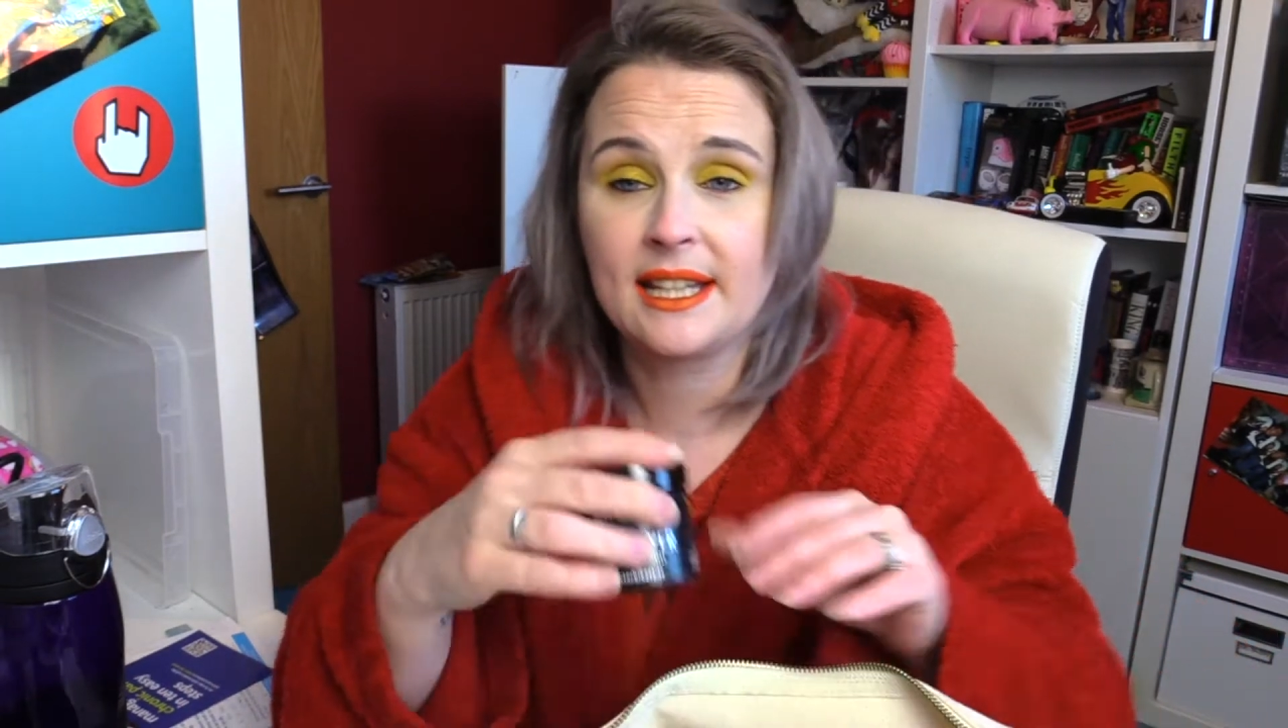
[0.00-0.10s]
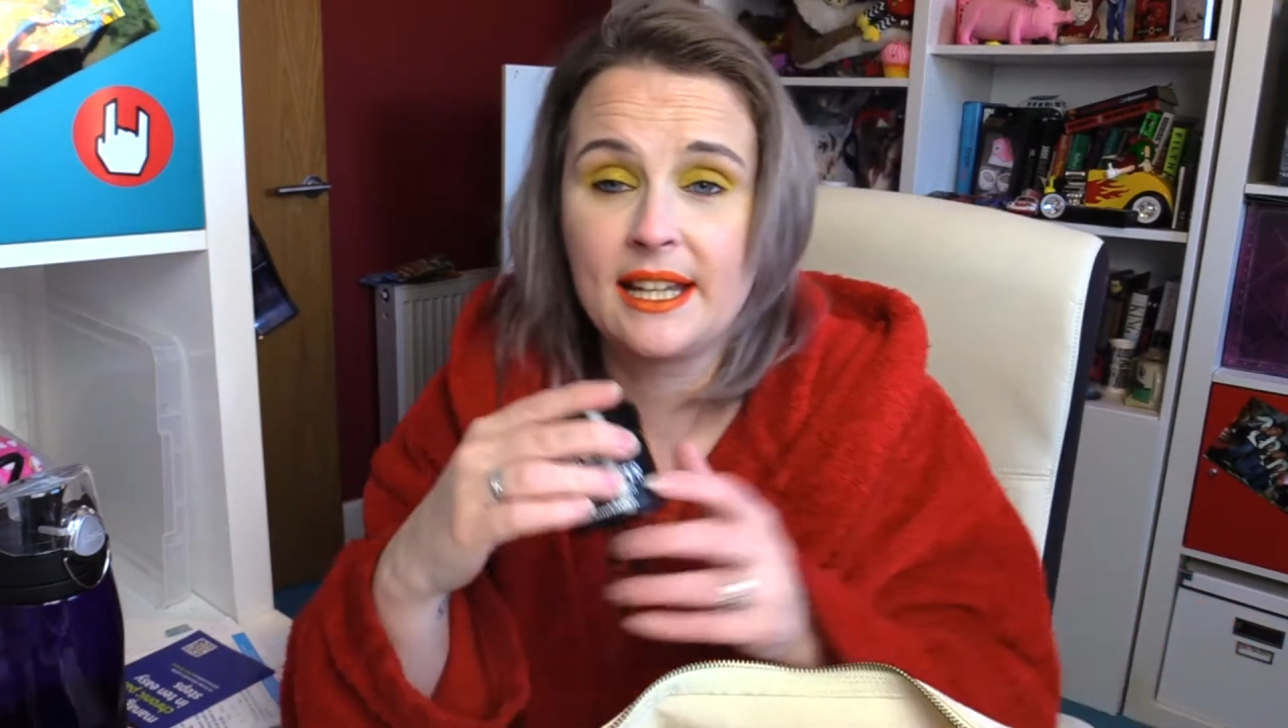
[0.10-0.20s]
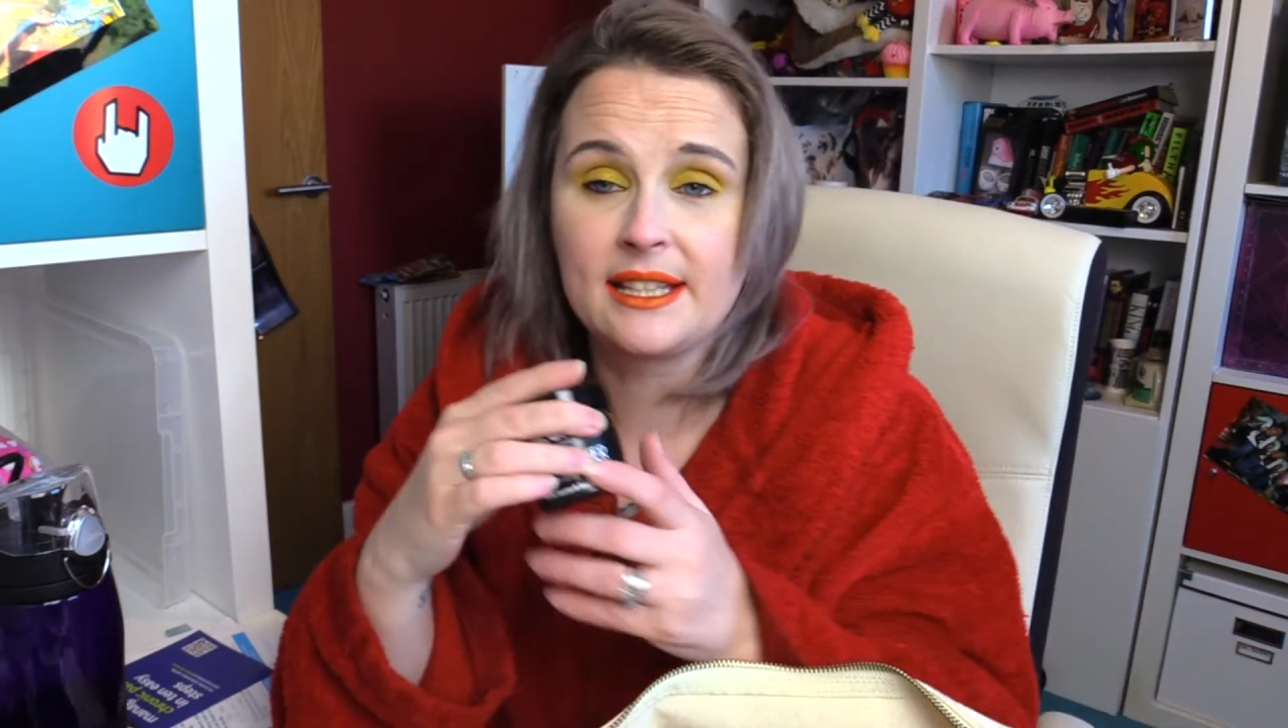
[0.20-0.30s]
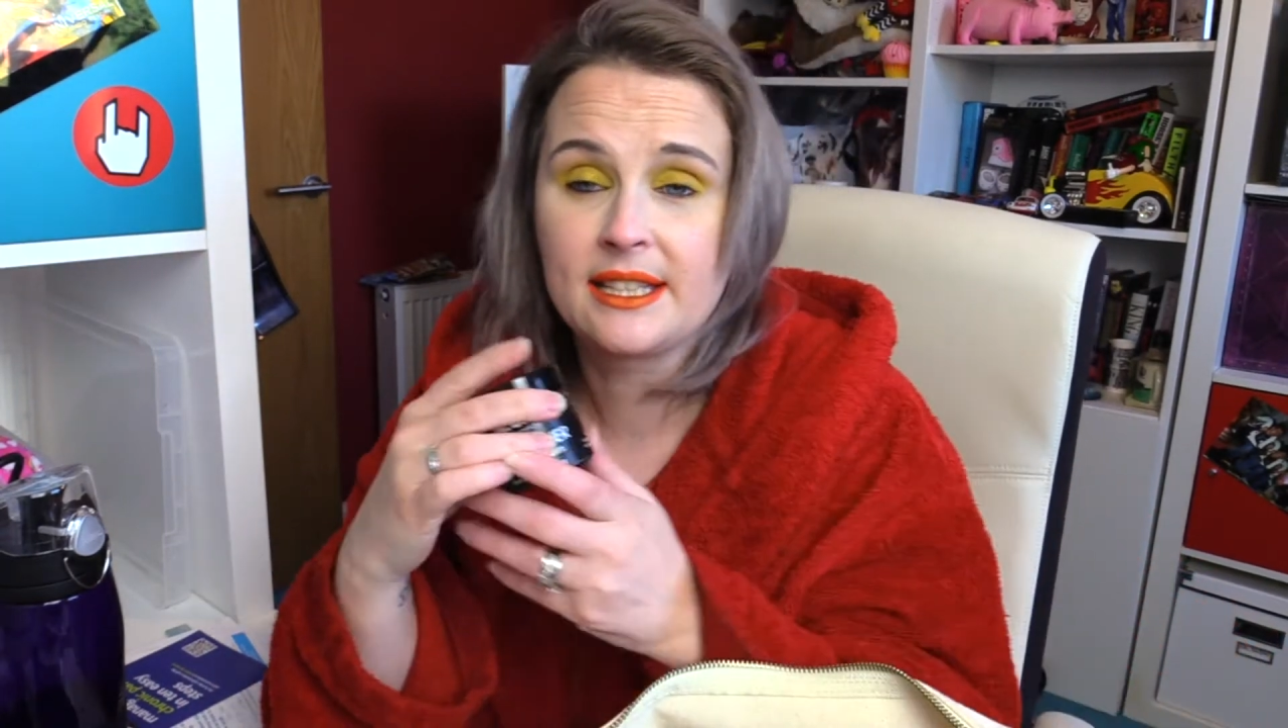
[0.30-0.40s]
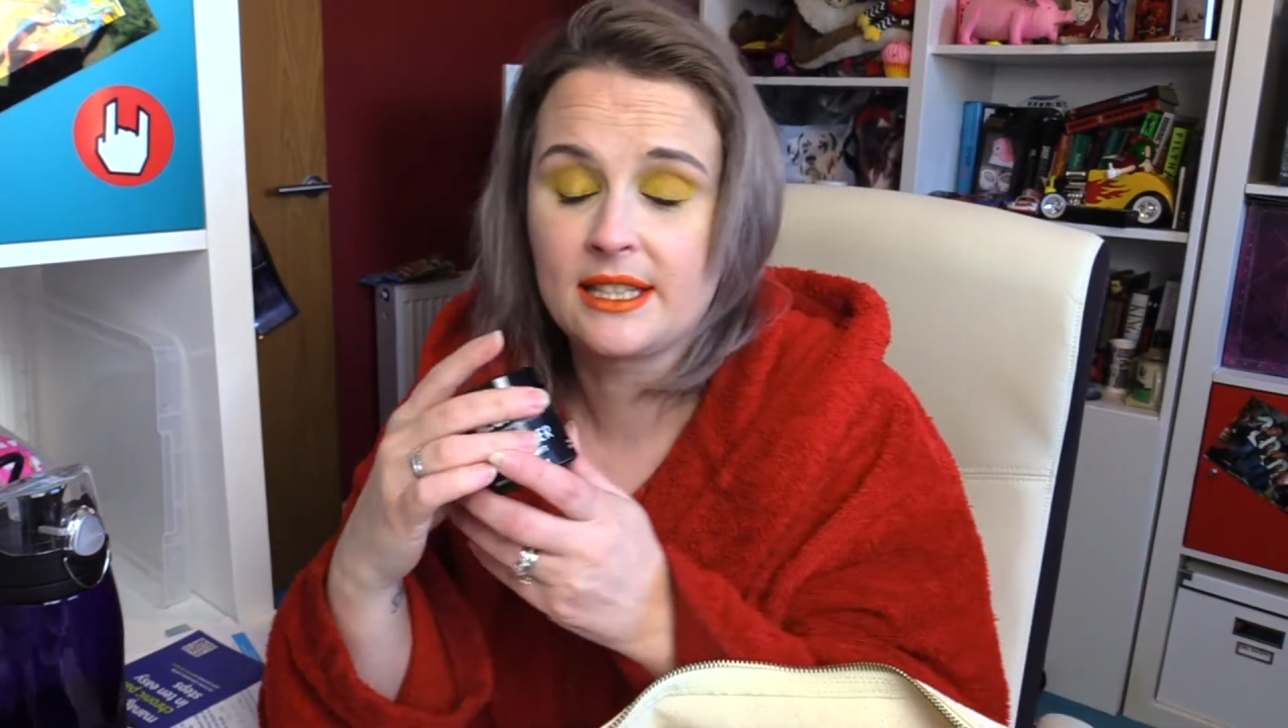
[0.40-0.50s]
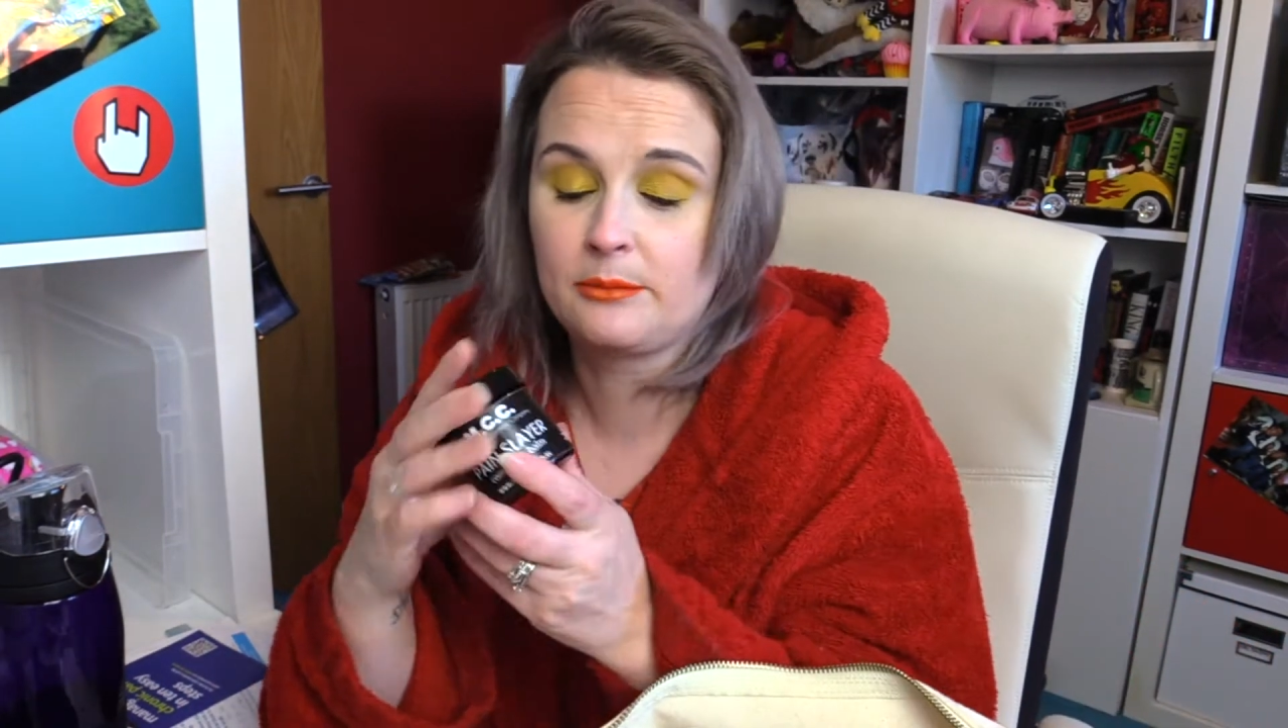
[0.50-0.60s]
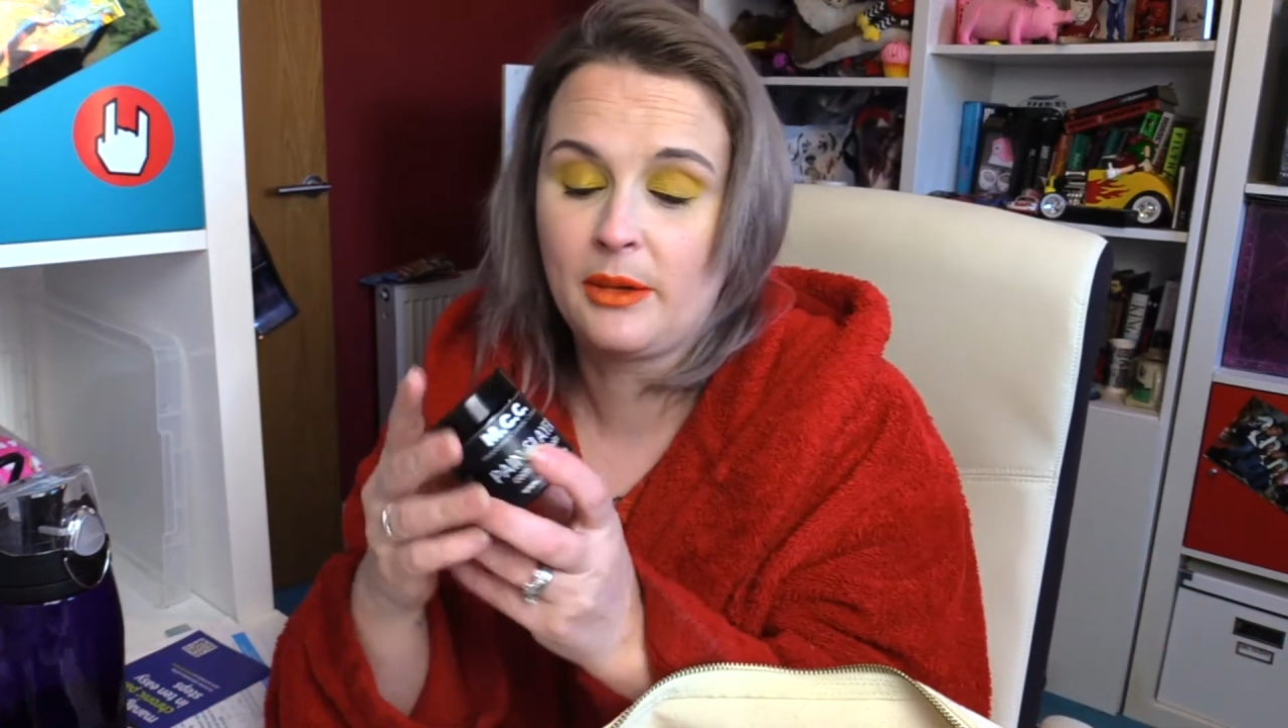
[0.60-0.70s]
is